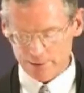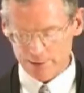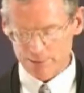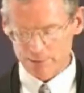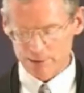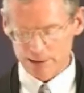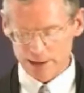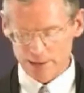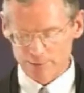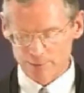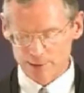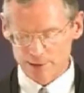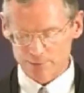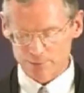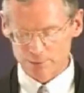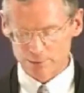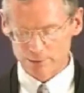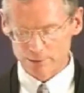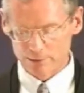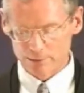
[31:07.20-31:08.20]
federal
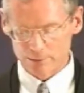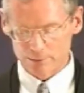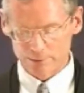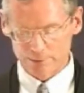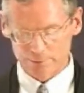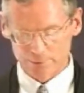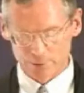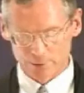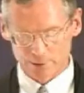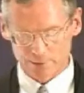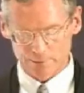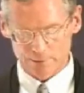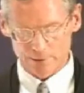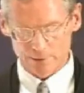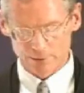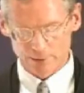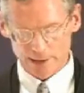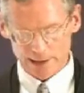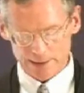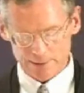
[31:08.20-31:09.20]
government will resort to
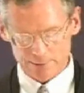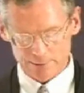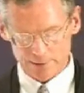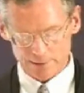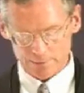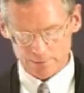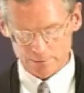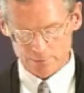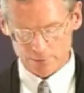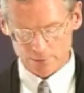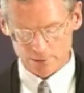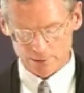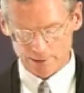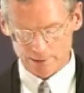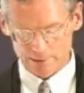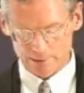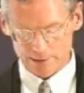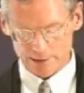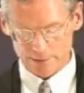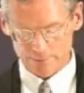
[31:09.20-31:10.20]
greater
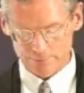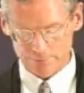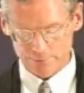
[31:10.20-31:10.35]
dictatorial and